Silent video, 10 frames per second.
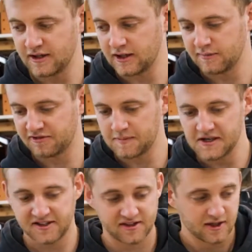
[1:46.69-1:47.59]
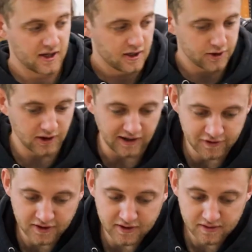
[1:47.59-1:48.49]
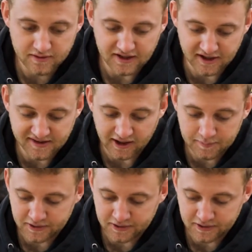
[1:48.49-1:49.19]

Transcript: that comes from us. You'll have your set of side